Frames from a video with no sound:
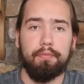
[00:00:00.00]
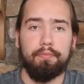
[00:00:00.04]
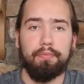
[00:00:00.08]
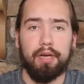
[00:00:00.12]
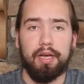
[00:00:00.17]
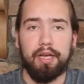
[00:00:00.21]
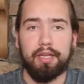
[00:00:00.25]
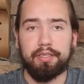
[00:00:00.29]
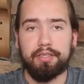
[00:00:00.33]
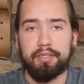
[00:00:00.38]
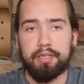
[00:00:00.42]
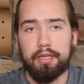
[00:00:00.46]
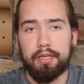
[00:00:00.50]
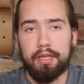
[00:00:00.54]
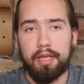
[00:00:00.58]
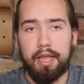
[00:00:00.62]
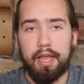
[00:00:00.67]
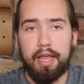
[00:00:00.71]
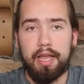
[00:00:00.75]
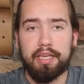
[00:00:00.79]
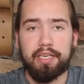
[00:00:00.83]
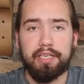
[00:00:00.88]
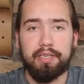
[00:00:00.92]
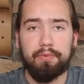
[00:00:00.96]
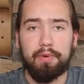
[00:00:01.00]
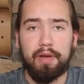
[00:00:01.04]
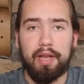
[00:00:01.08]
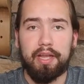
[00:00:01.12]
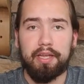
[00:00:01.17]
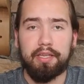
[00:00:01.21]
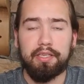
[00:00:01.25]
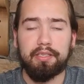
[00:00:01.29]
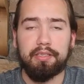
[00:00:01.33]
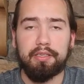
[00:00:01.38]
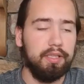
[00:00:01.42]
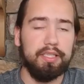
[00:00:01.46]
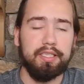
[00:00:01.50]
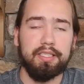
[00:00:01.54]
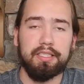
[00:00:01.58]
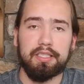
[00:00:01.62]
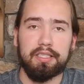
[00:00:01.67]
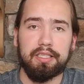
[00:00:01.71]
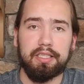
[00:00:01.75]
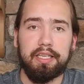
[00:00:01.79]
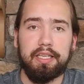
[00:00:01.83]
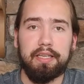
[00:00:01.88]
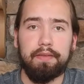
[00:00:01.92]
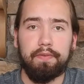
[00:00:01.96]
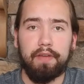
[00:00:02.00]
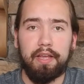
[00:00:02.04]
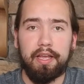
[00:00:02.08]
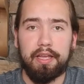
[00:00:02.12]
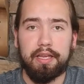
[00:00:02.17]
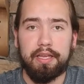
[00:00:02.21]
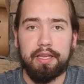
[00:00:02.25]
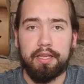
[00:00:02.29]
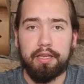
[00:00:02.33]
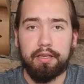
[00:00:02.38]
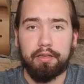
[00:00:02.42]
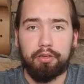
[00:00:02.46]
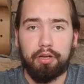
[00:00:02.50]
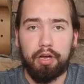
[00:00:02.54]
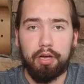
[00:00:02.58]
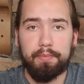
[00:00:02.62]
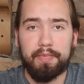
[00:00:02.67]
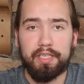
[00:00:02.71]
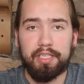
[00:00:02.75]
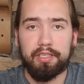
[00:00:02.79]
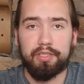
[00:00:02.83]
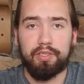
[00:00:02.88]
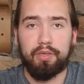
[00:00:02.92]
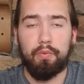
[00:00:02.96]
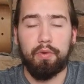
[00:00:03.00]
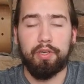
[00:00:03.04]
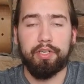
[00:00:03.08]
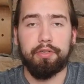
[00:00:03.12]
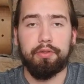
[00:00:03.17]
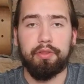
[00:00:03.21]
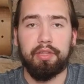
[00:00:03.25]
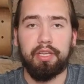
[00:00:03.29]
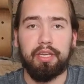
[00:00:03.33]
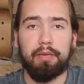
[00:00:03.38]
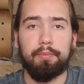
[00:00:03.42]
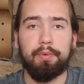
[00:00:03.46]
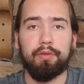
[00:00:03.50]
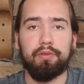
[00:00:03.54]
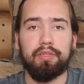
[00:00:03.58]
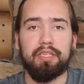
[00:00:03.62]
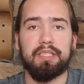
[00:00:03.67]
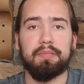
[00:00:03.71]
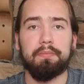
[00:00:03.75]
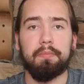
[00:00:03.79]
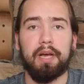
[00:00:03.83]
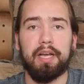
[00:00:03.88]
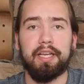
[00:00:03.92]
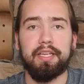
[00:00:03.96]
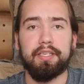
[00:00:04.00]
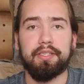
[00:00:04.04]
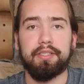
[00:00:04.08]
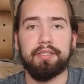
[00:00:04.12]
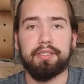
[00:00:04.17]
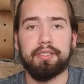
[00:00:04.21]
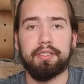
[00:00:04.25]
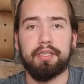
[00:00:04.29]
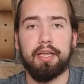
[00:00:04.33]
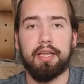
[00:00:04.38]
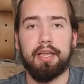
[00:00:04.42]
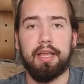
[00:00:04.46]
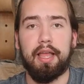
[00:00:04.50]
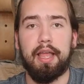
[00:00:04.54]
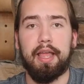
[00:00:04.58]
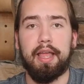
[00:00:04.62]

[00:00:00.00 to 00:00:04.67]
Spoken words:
But anyway, please leave a comment as to what you think about these mice,